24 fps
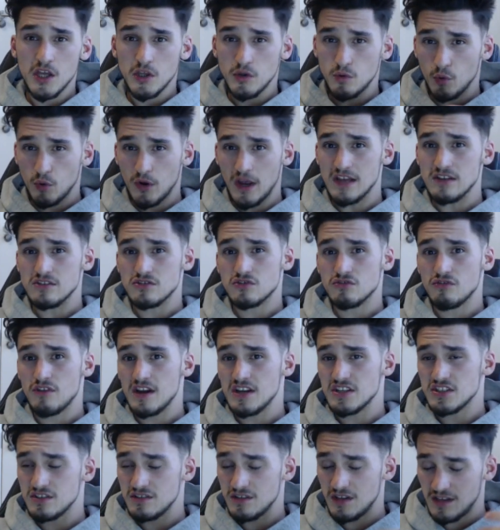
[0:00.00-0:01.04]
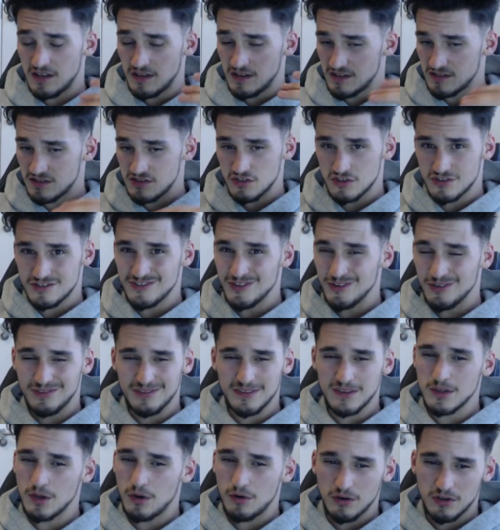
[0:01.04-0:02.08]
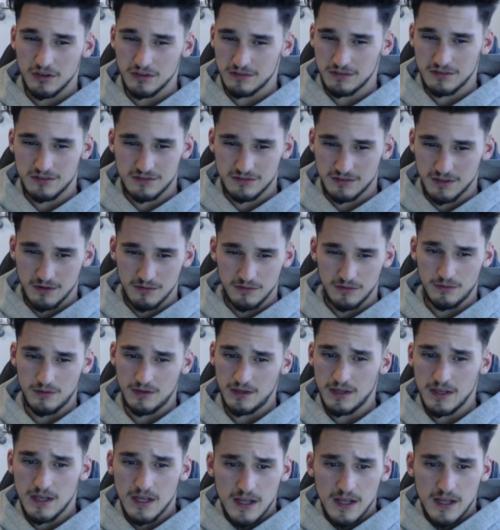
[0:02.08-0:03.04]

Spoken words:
you'll get stressed, and it's just not good. Just don't do it.